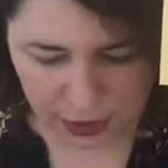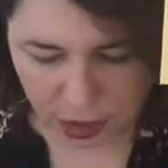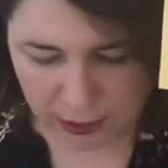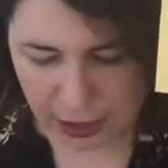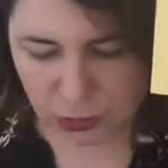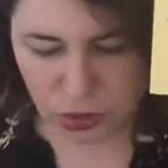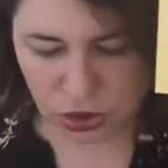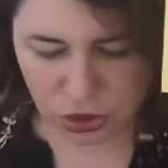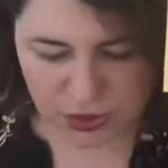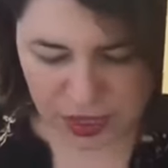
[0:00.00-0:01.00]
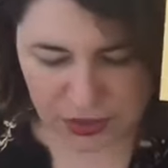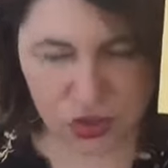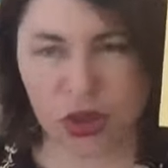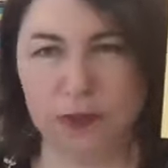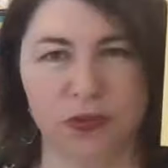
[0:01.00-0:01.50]
I'm able to use that
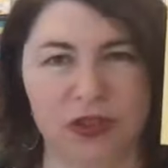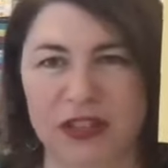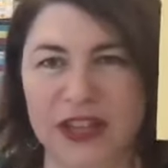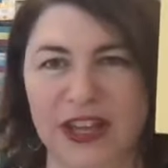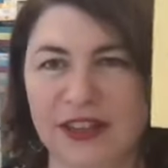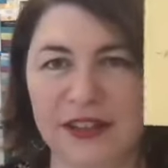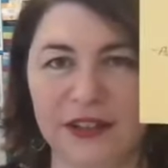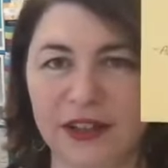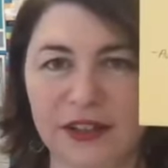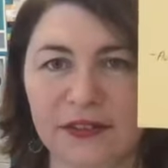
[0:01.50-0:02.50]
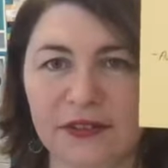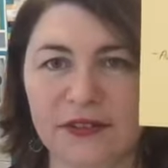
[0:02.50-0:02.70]
strip really easily.